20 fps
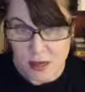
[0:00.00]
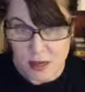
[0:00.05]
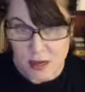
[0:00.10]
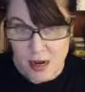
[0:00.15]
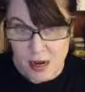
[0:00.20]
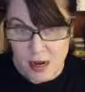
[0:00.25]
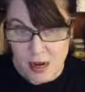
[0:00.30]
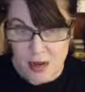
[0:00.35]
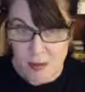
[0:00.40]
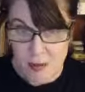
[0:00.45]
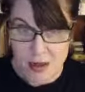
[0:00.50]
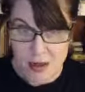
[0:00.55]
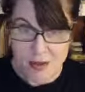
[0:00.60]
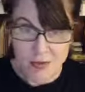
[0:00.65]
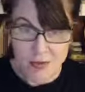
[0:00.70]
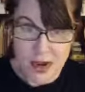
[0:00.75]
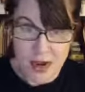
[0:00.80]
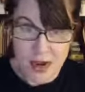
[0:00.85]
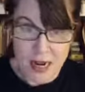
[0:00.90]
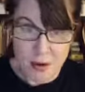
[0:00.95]
I can be
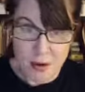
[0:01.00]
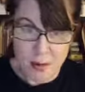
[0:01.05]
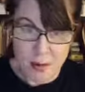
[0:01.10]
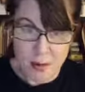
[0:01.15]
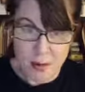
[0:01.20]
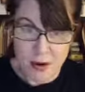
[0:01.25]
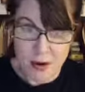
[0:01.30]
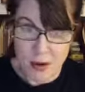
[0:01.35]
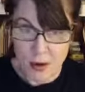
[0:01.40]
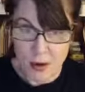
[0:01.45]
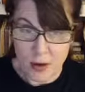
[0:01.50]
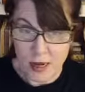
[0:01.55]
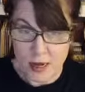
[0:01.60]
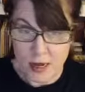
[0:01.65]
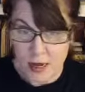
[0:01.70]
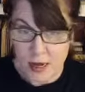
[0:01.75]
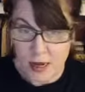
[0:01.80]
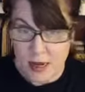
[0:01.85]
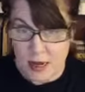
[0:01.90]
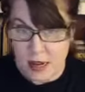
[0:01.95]
afraid and paranoid
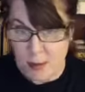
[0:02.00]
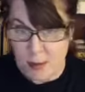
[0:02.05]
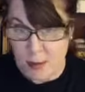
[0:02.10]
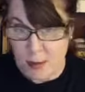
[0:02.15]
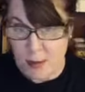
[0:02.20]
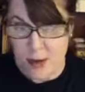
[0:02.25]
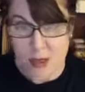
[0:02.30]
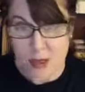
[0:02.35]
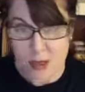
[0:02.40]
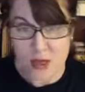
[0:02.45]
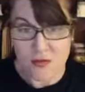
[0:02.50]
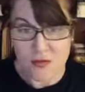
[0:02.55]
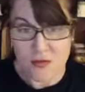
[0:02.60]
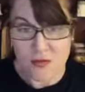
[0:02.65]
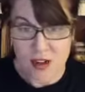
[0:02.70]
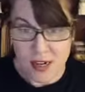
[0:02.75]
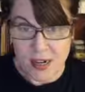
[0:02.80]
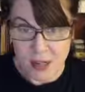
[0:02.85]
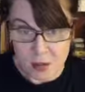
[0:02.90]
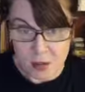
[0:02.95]
and be petrified
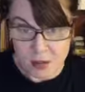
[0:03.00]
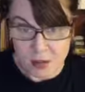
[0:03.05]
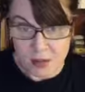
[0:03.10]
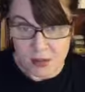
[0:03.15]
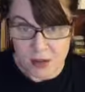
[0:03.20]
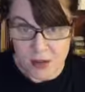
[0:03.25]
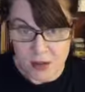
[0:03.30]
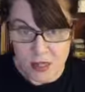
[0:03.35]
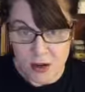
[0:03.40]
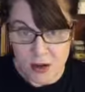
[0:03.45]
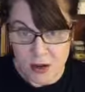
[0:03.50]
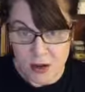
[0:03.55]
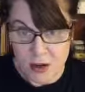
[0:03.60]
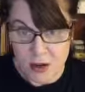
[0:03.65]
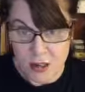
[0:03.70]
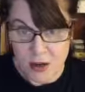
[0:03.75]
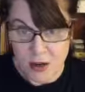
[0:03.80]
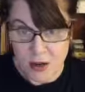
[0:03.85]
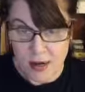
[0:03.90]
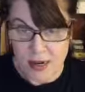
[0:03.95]
to go down the stairs,
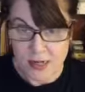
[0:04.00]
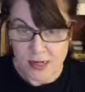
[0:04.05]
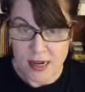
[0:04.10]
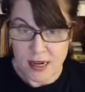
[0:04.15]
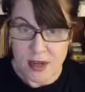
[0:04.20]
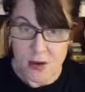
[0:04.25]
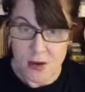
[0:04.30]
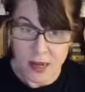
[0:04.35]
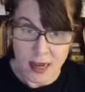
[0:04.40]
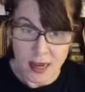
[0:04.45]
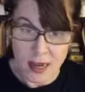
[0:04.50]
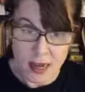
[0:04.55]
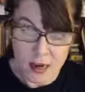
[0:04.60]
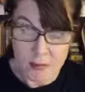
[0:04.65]
or I can say, okay,